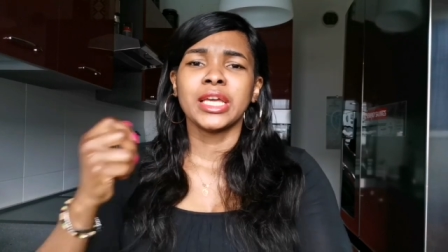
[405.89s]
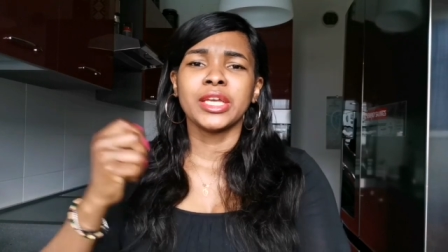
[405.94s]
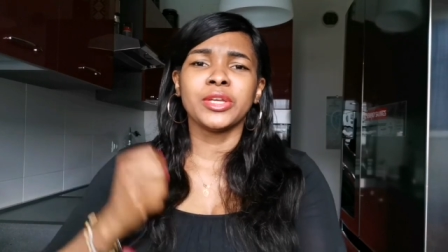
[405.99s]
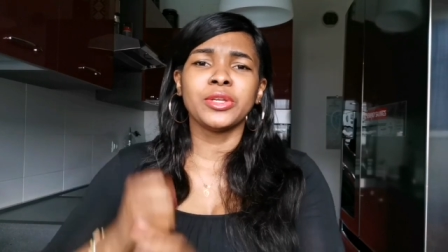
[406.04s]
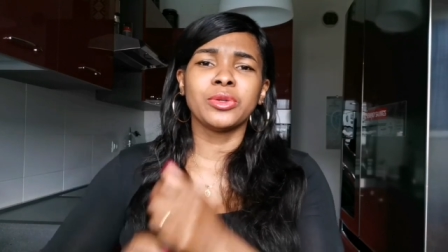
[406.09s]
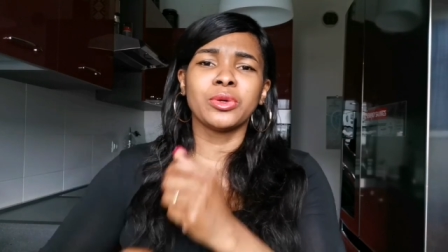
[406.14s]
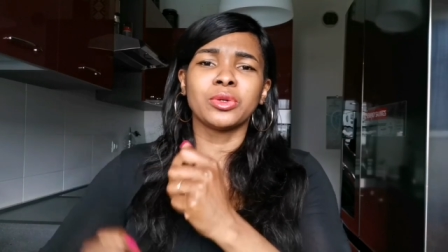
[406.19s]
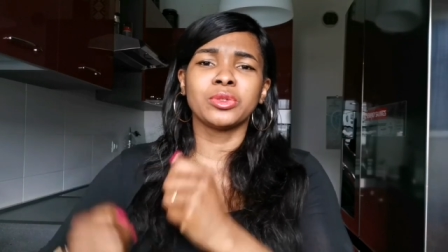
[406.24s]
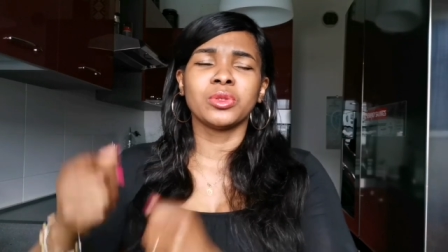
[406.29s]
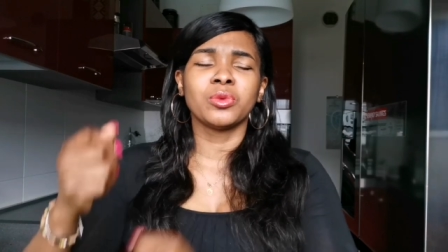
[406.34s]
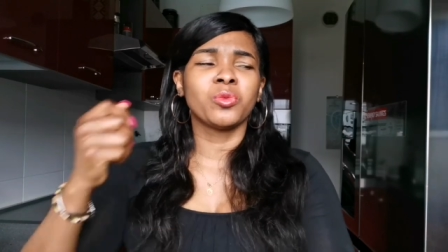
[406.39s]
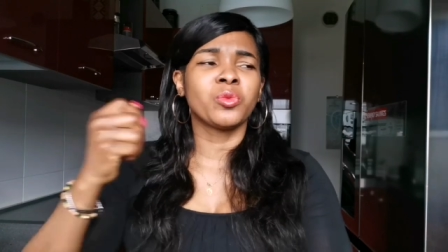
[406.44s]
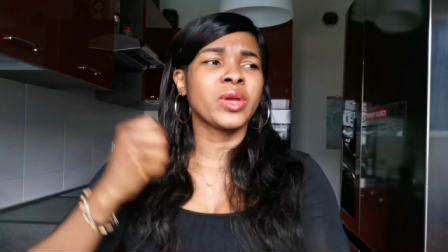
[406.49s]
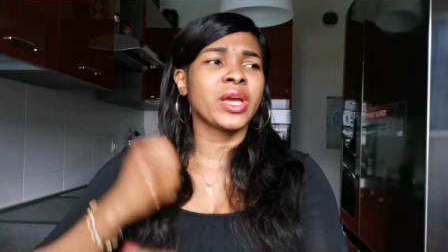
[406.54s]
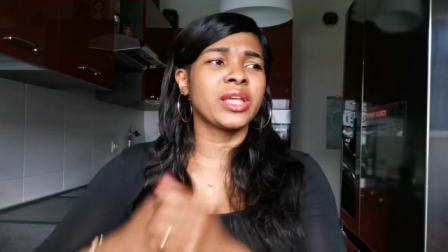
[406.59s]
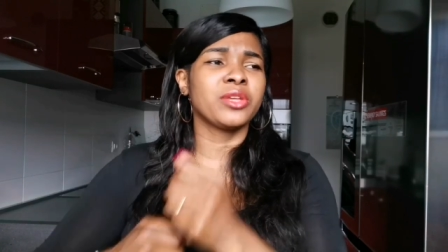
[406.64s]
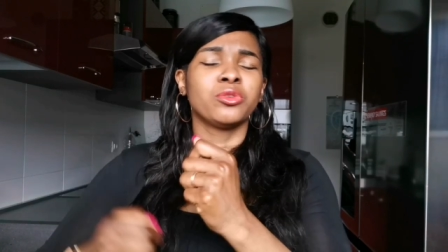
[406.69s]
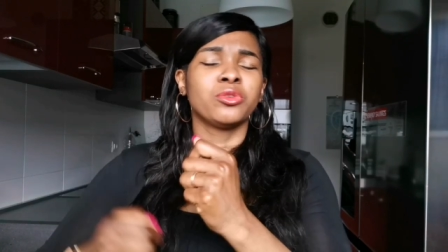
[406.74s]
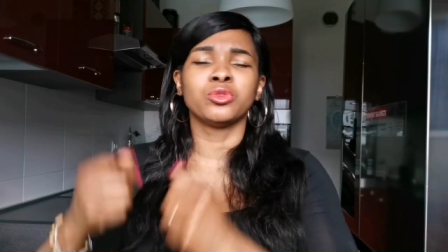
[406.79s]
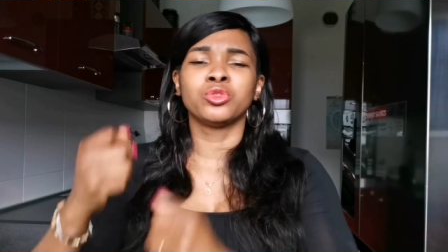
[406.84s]
you know
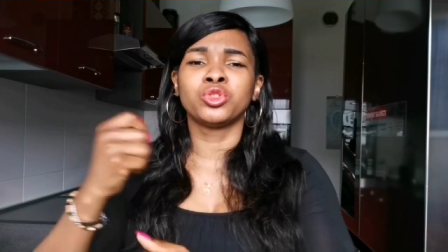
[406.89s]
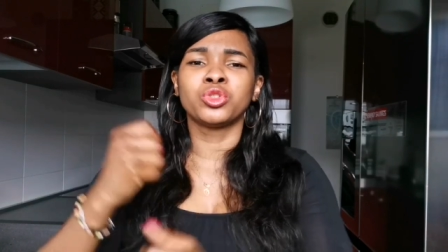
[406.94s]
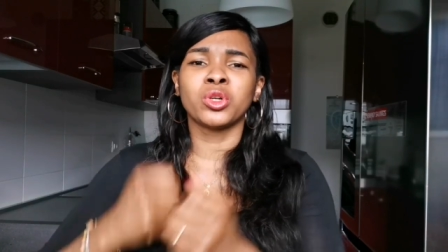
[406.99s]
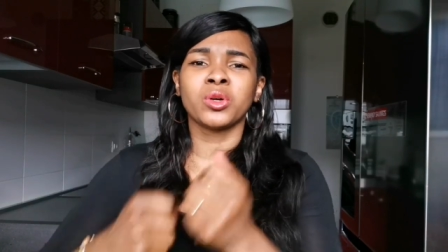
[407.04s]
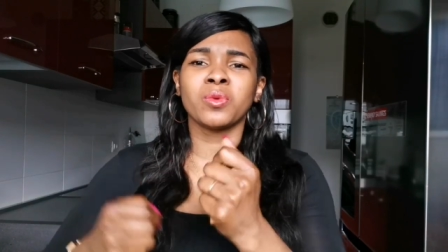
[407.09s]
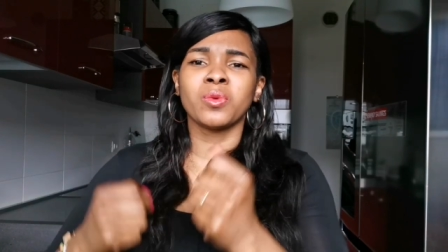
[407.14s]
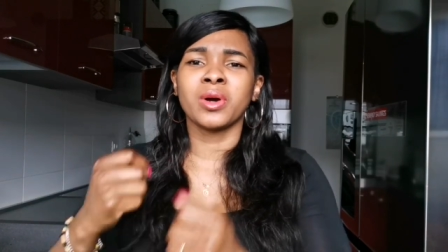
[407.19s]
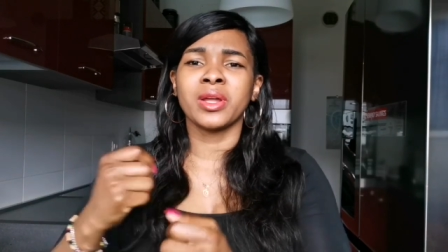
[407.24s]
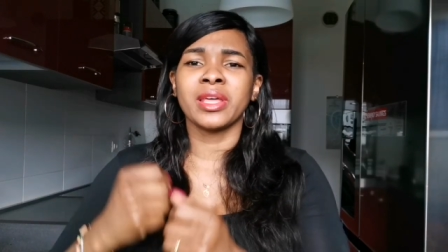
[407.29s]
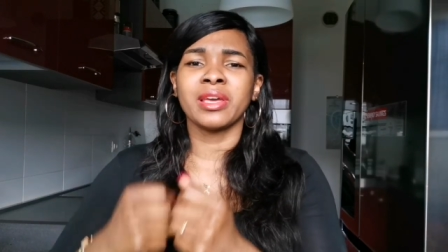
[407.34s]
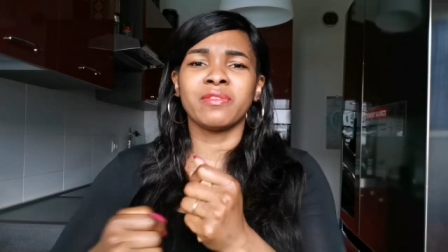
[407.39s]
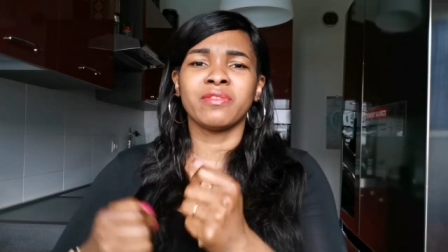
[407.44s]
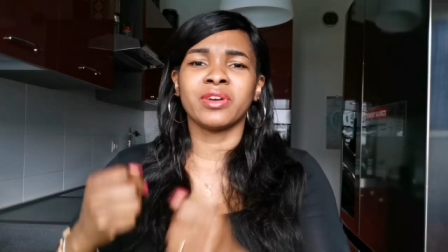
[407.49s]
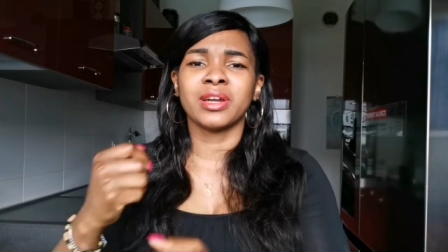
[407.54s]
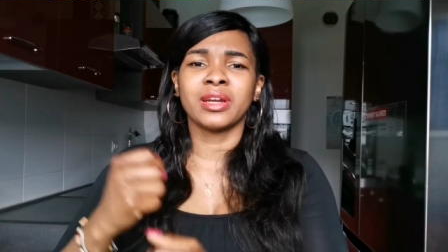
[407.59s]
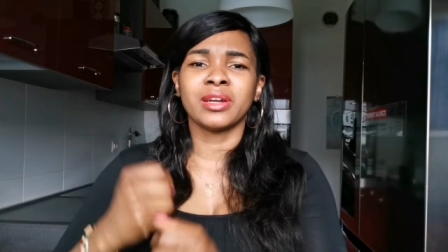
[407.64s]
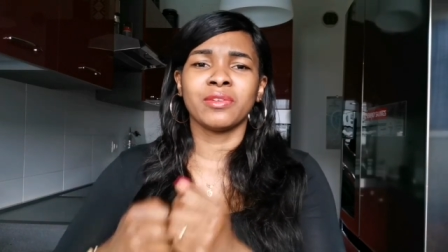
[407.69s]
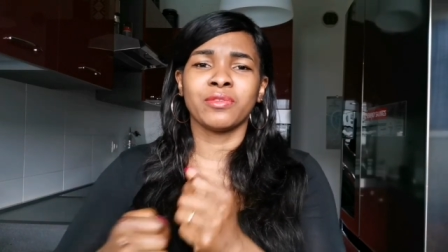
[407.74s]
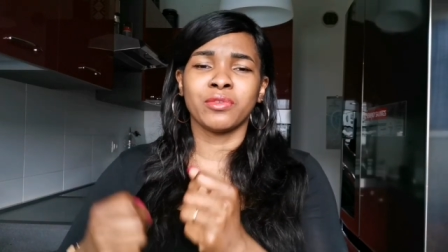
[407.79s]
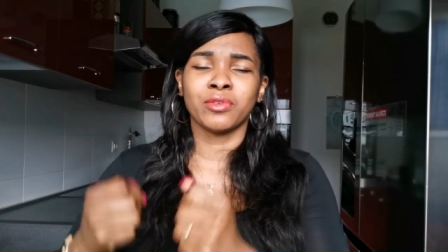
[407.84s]
where you draw
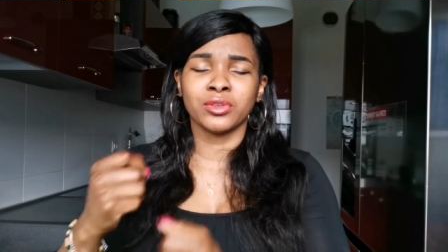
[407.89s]
whatever